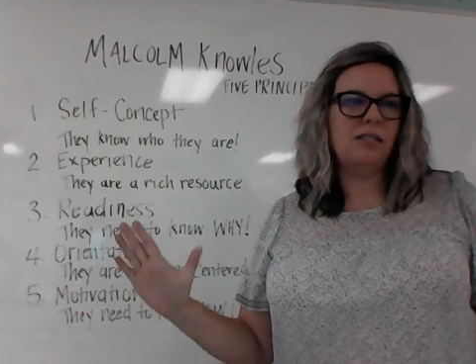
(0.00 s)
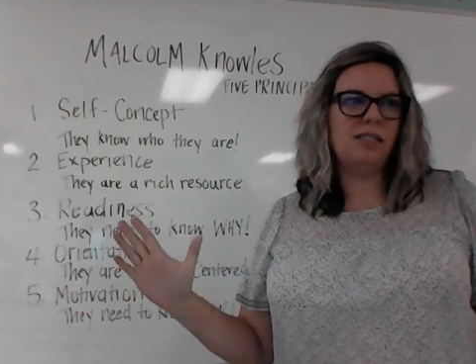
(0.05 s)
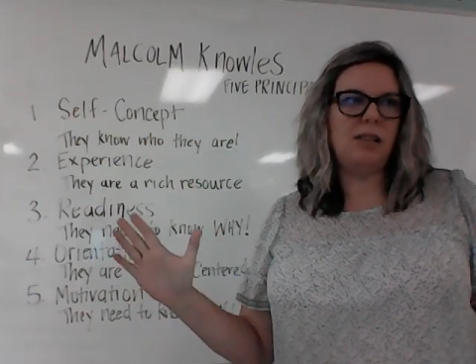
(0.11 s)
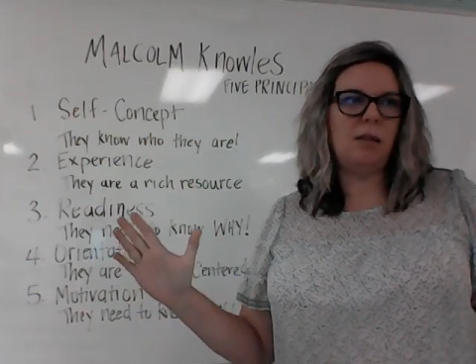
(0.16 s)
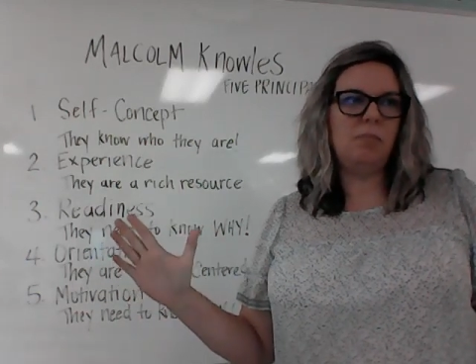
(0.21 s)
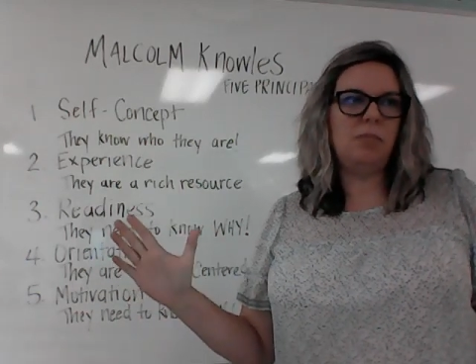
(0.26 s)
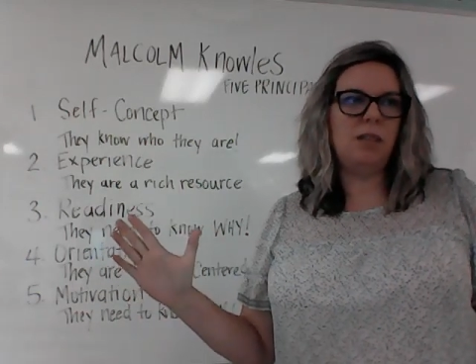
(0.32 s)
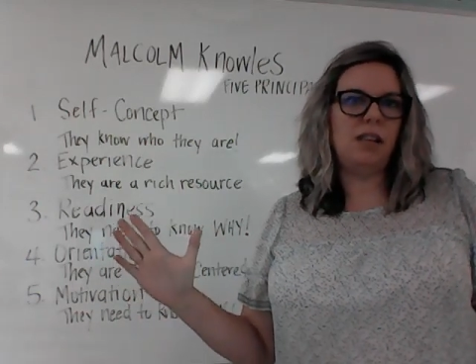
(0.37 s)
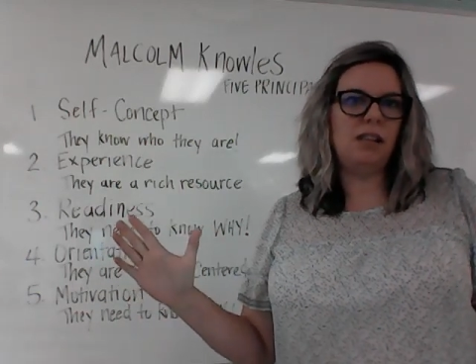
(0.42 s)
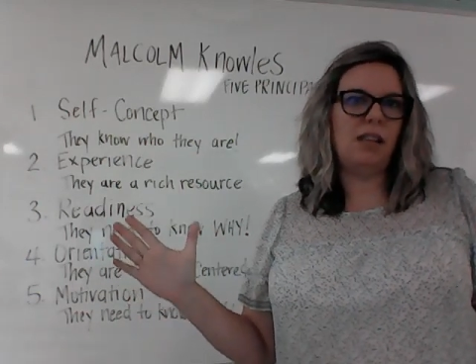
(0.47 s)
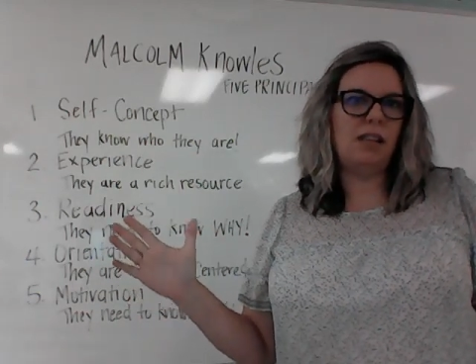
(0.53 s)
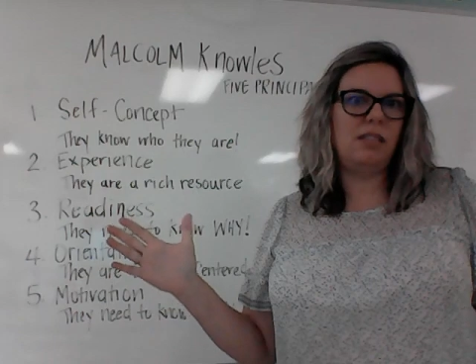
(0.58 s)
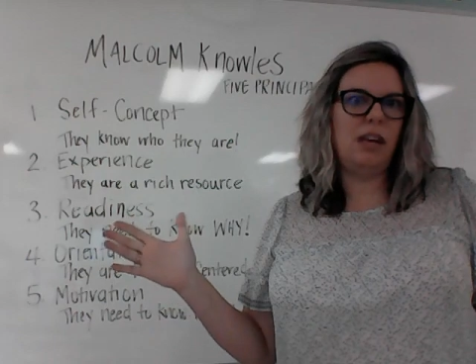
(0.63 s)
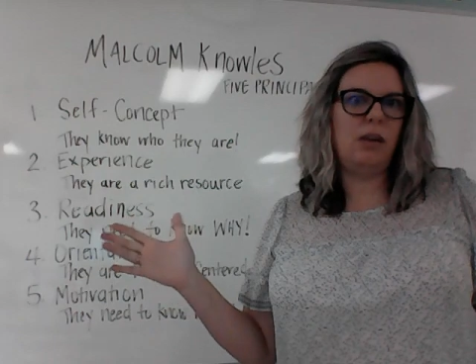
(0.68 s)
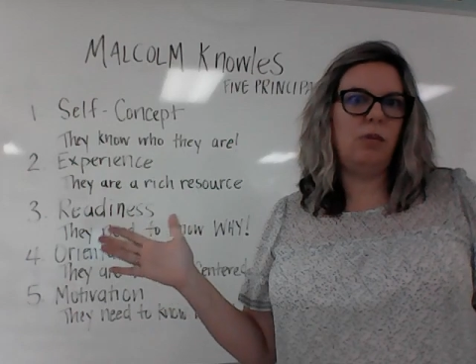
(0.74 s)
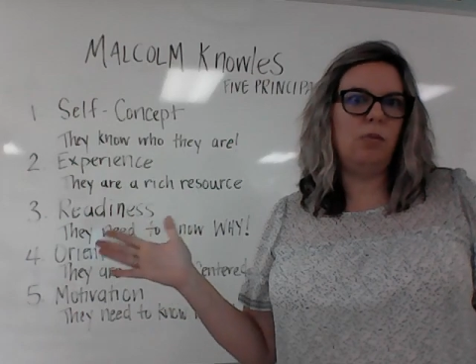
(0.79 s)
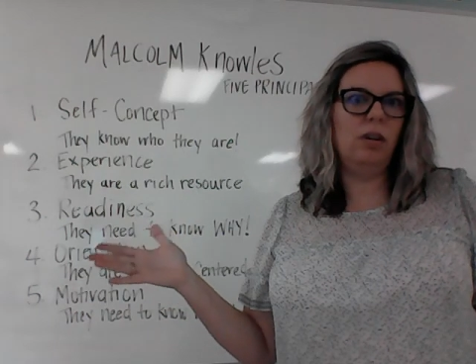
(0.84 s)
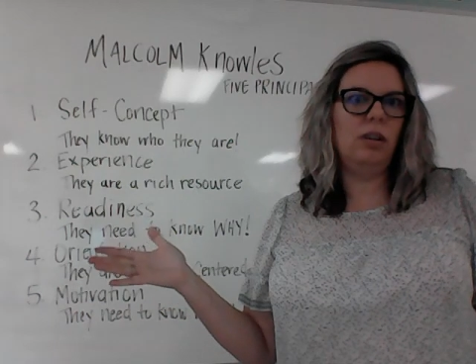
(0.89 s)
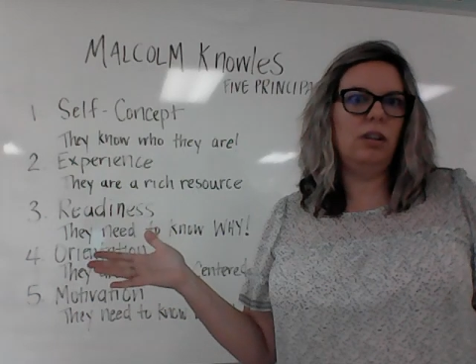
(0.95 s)
something that
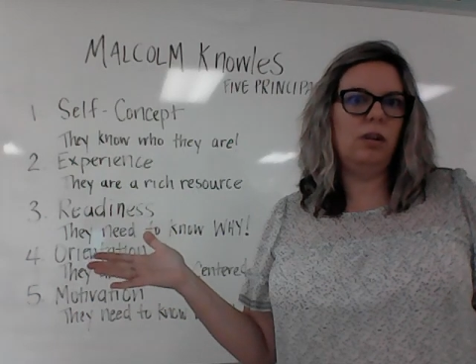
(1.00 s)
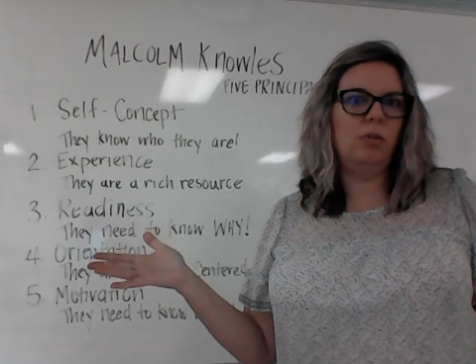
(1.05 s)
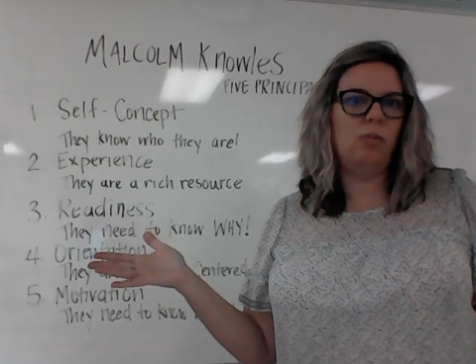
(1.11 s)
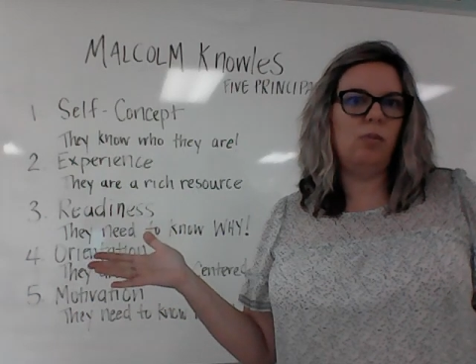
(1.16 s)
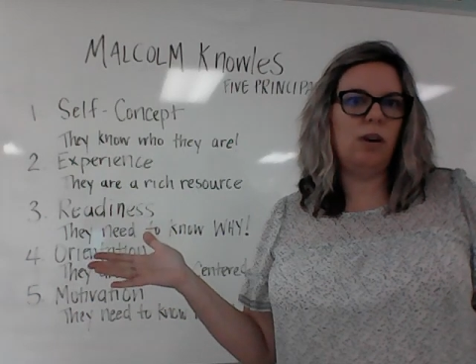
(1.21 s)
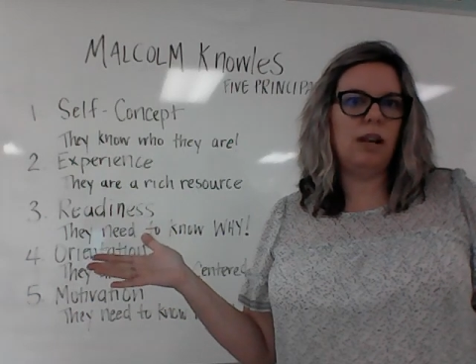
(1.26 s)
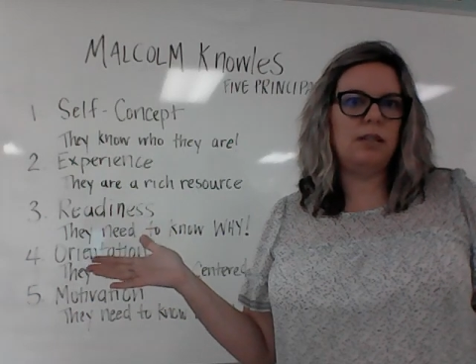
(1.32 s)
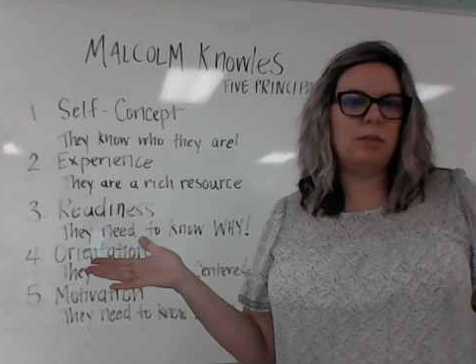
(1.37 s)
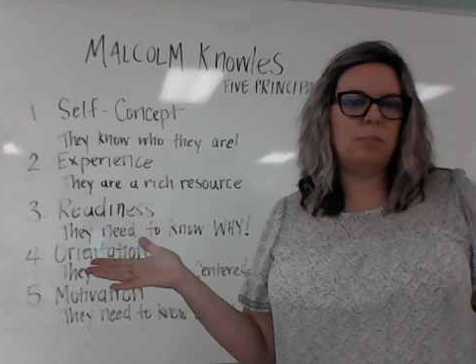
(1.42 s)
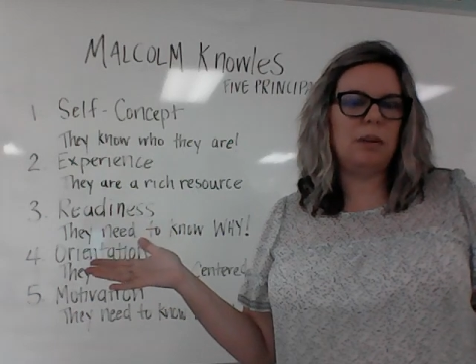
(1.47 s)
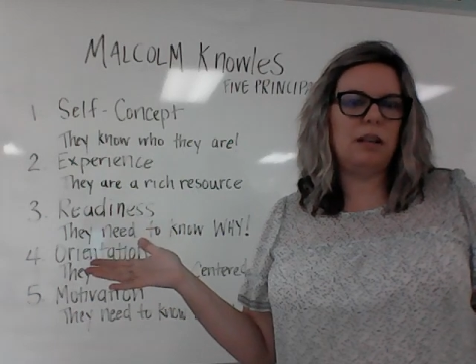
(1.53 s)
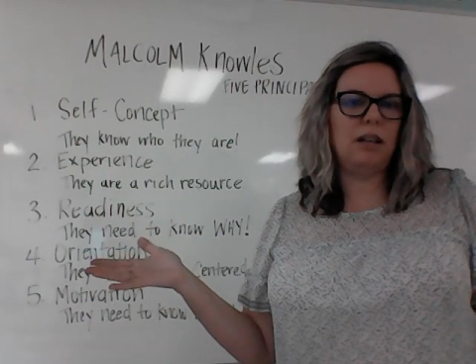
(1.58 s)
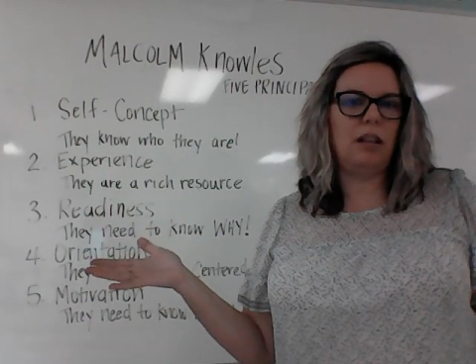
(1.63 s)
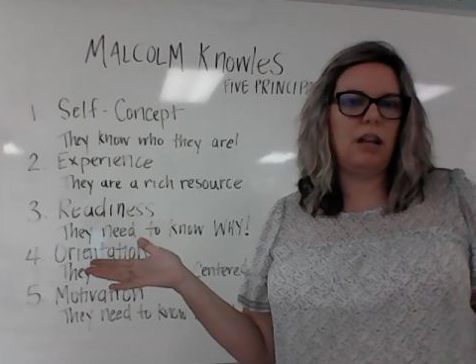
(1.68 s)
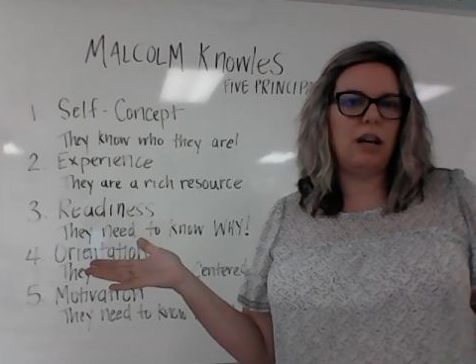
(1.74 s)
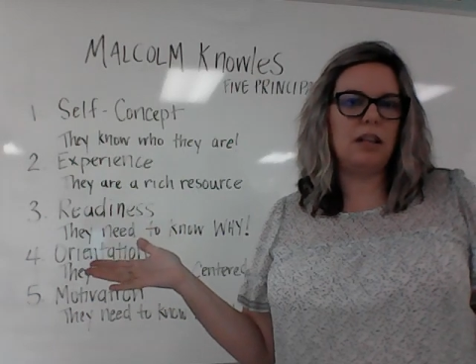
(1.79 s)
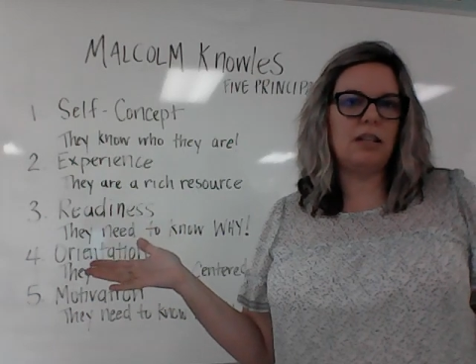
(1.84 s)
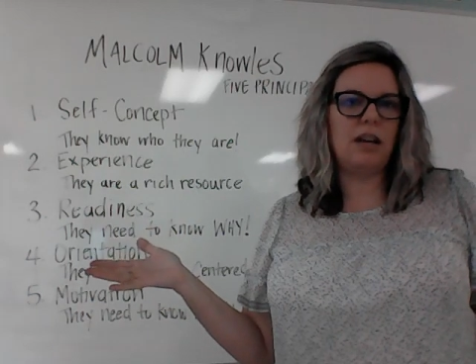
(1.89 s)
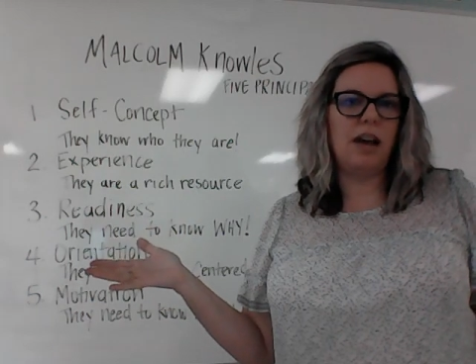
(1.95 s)
they really want to spend a
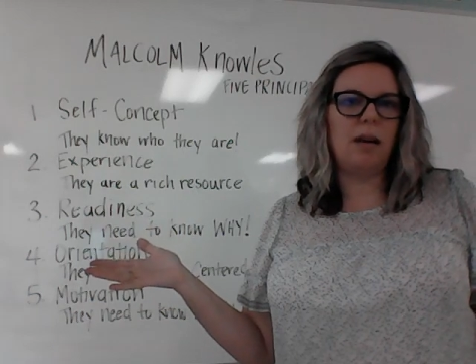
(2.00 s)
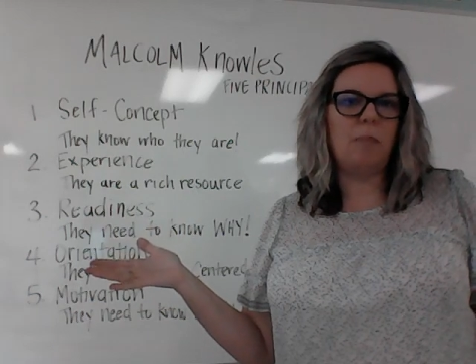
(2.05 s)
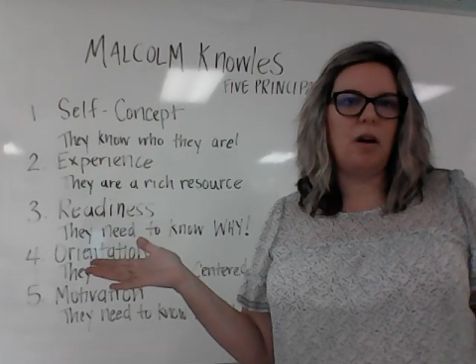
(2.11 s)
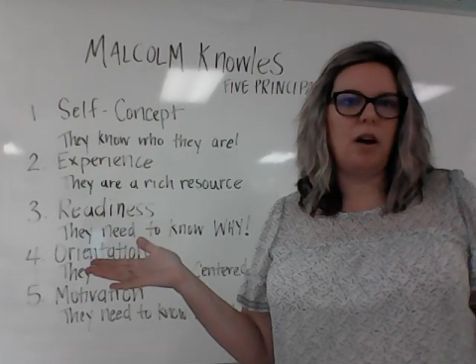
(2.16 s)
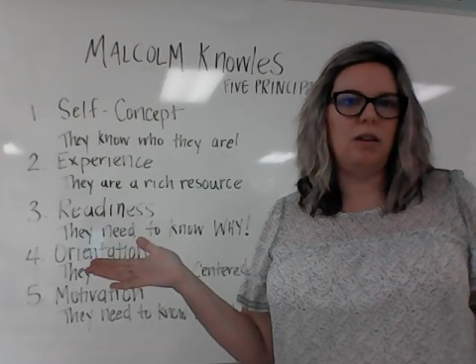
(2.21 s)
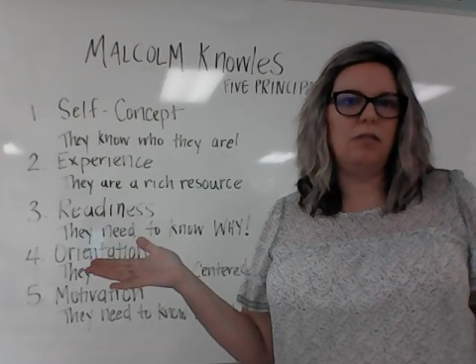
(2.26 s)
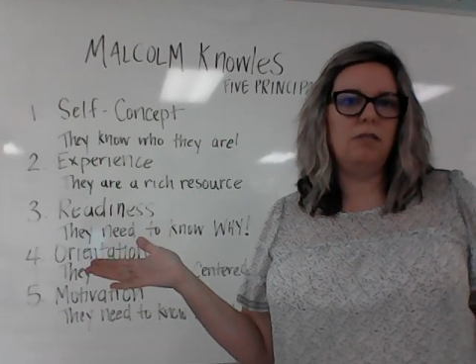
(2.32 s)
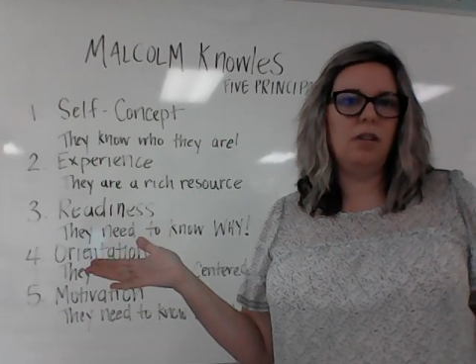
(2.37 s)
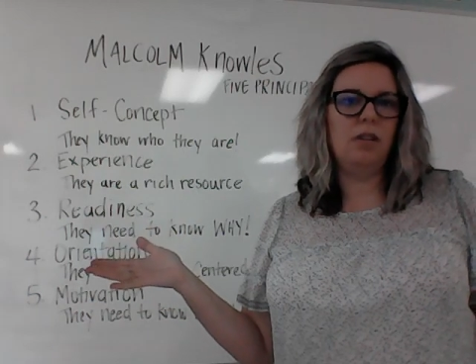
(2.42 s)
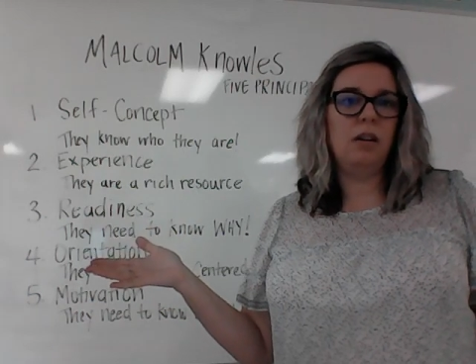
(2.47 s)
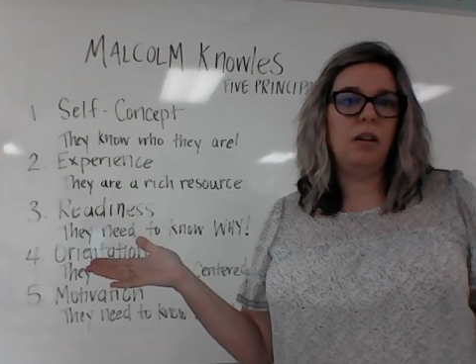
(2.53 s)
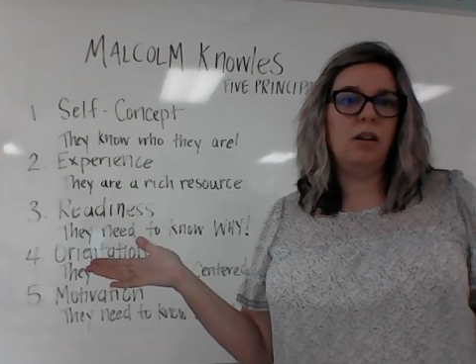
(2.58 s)
lot of time on.